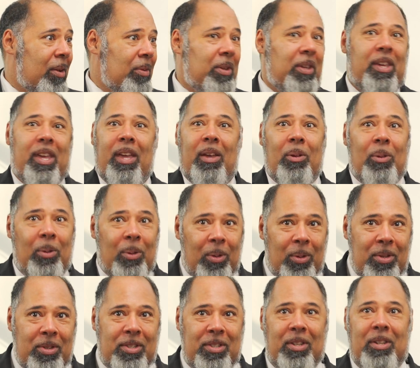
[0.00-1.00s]

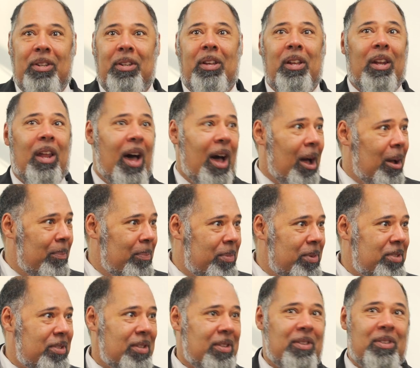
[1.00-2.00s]
guilds and
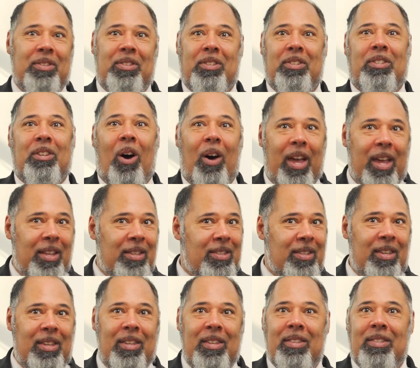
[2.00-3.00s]
clubs and
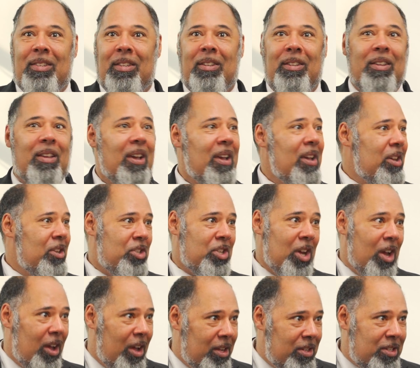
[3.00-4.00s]
societies and
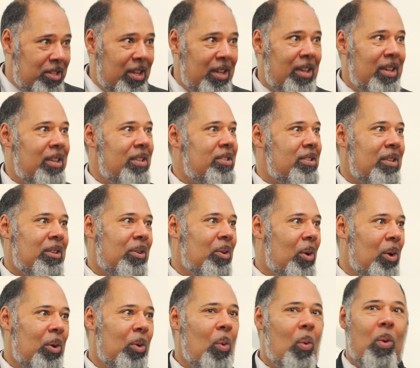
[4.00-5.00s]
churches and
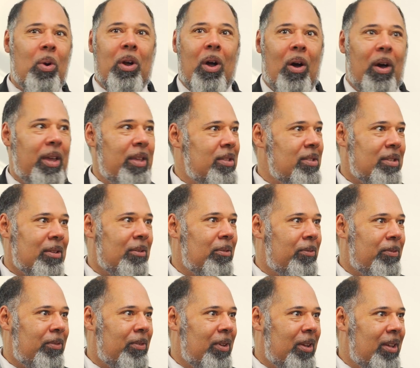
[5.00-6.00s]
all kinds of
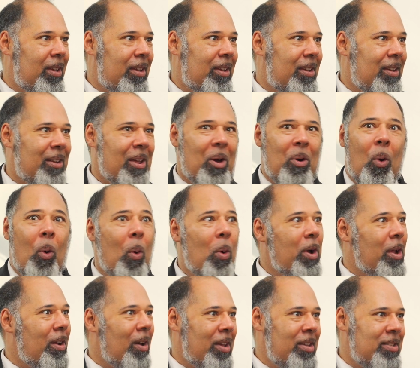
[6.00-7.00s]

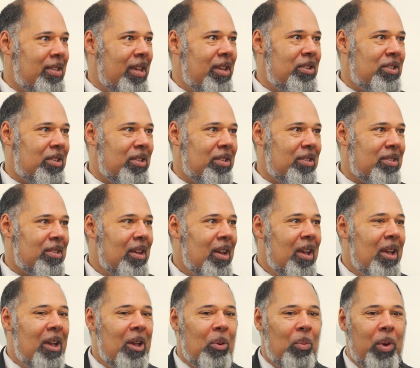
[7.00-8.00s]
organisations,
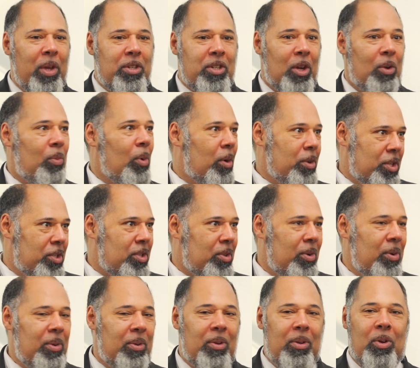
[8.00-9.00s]
which Roger
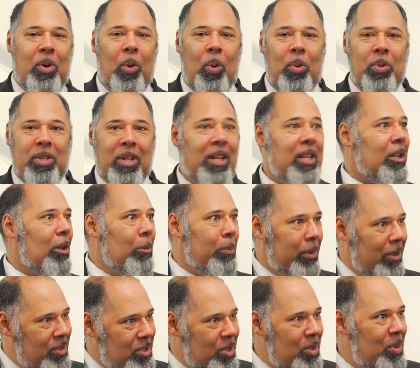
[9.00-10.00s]
Scruton calls little
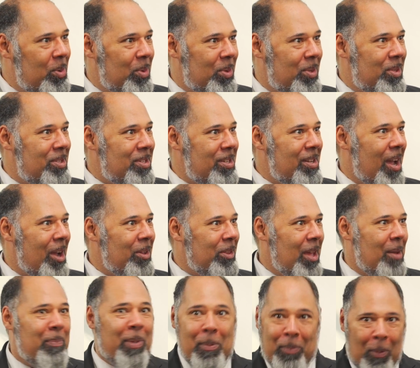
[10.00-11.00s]
platoons.
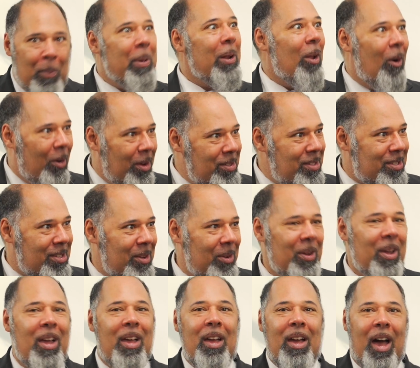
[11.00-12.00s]
That people belong to
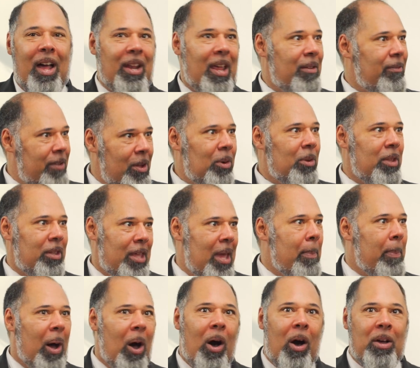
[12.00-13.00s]
and they feel that they're
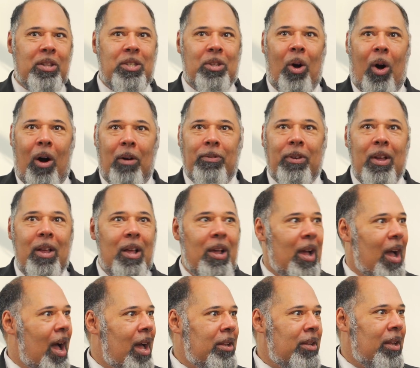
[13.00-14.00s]
part of,
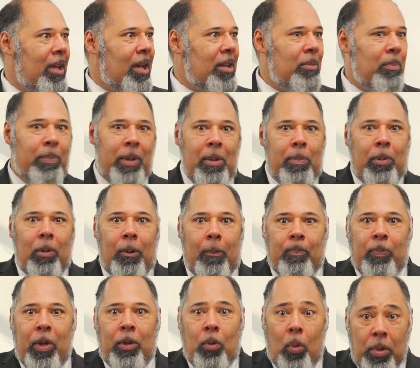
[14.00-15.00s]
and people,
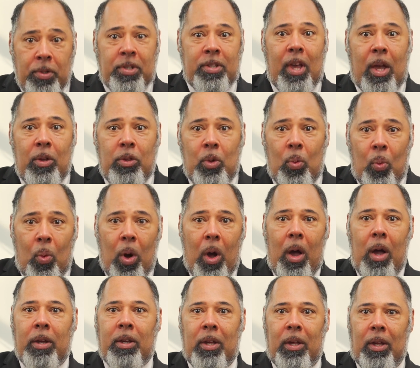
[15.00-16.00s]
and also the
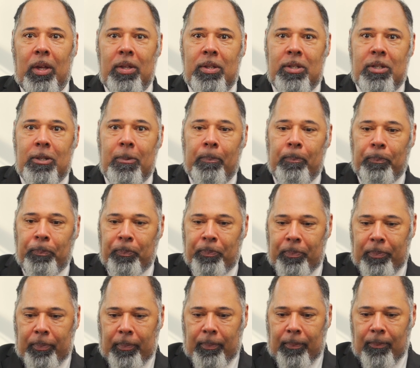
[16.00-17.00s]
workers
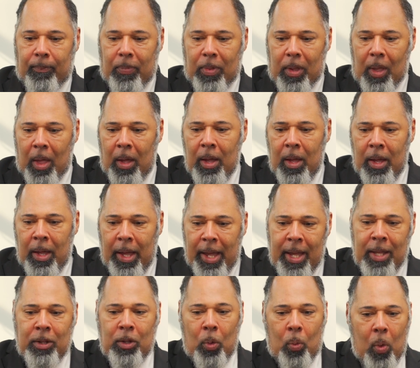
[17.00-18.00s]

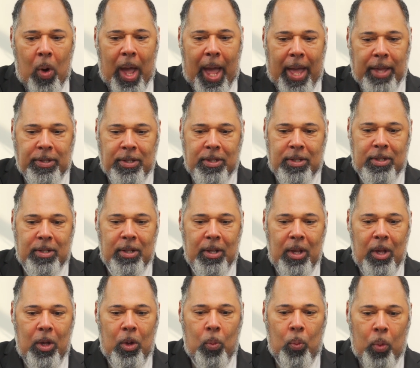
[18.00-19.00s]
in the West
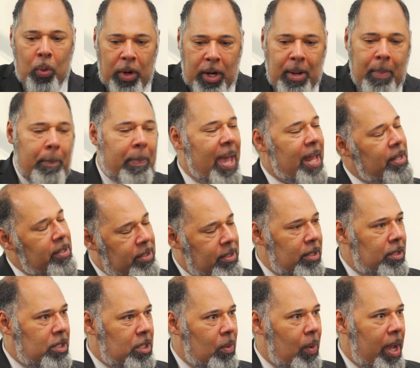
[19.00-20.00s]
were in a better
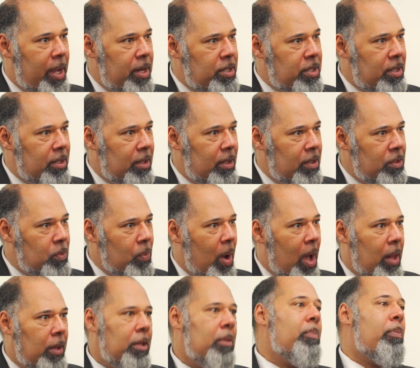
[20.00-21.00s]
situation as
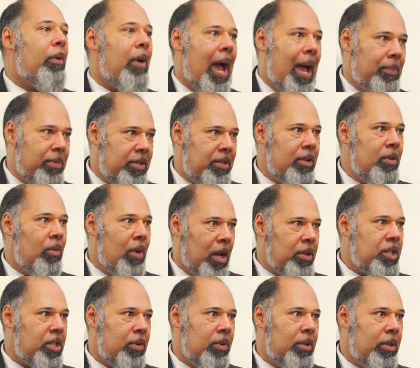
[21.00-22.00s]
well than perhaps in
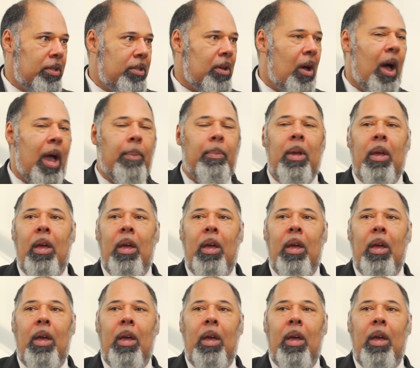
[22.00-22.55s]
Russia at the time.